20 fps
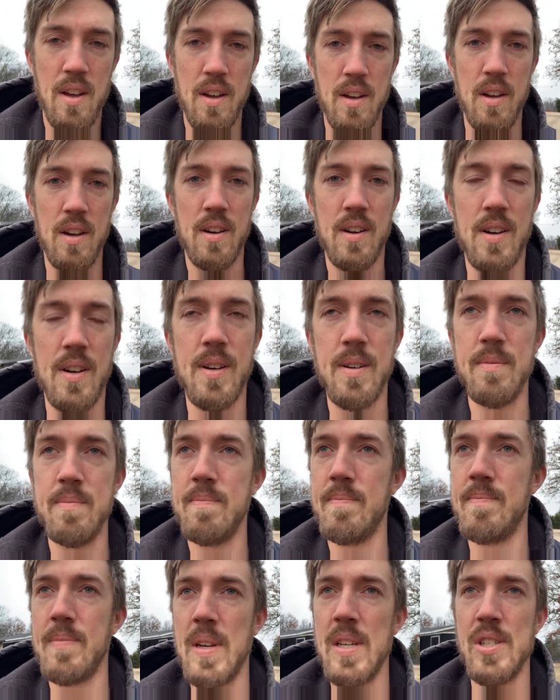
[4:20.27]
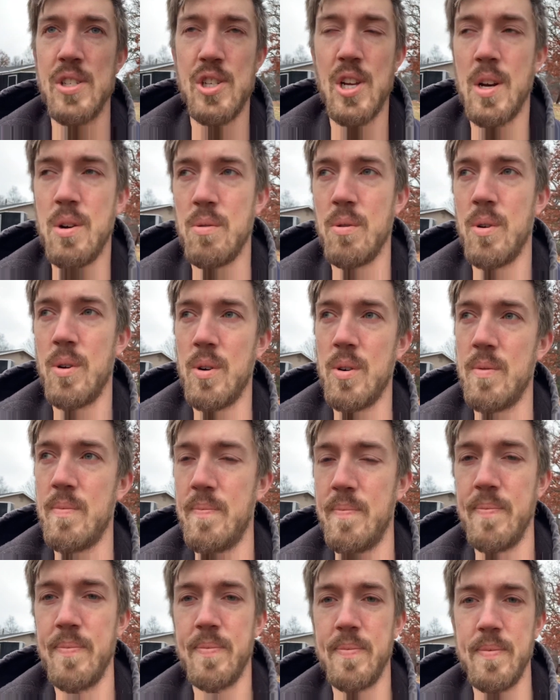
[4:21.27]
In general,
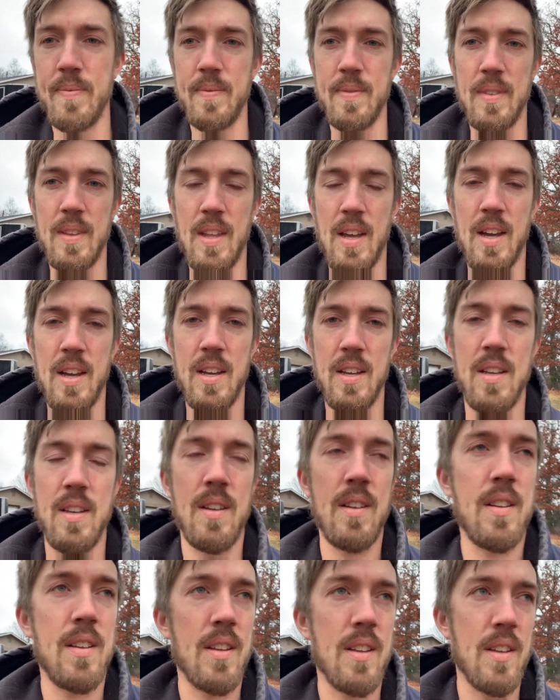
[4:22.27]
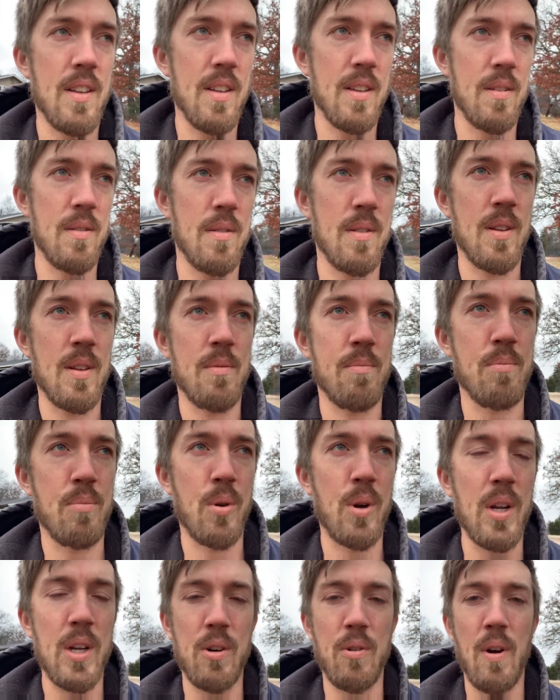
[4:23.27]
I am
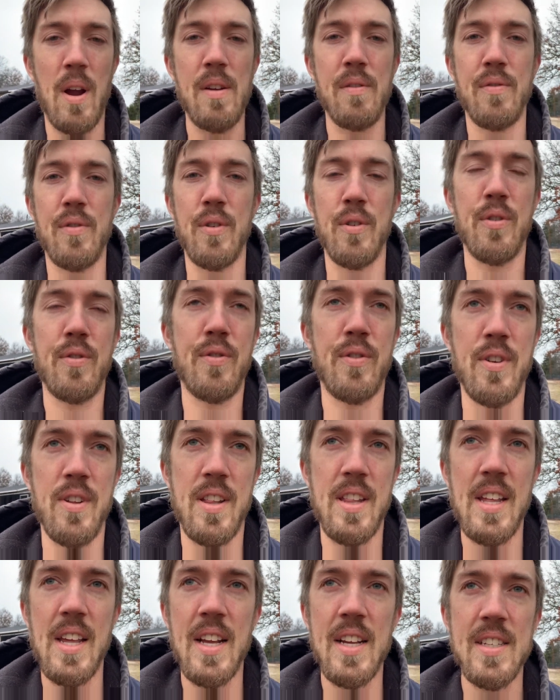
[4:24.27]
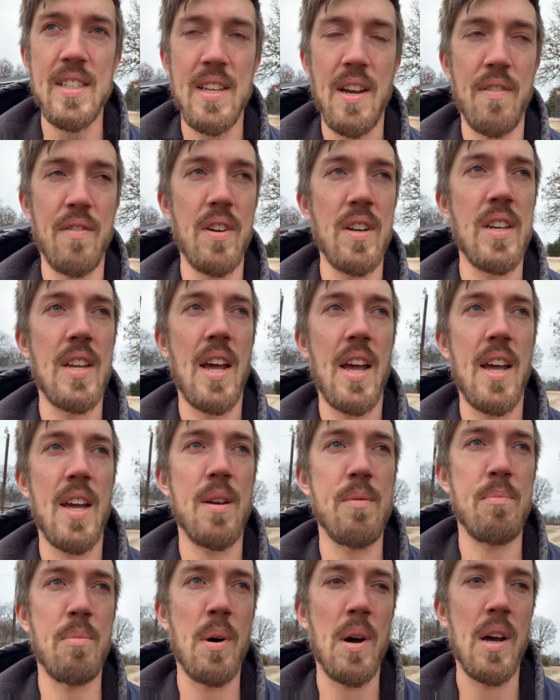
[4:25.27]
pretty grateful for things every day,
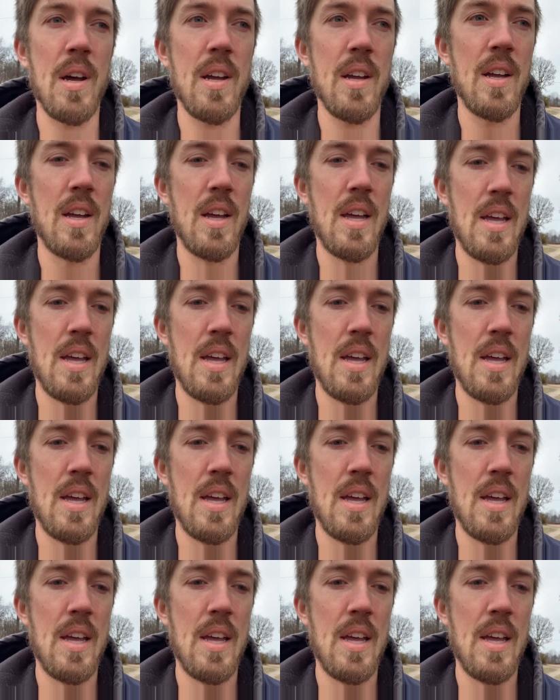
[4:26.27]
but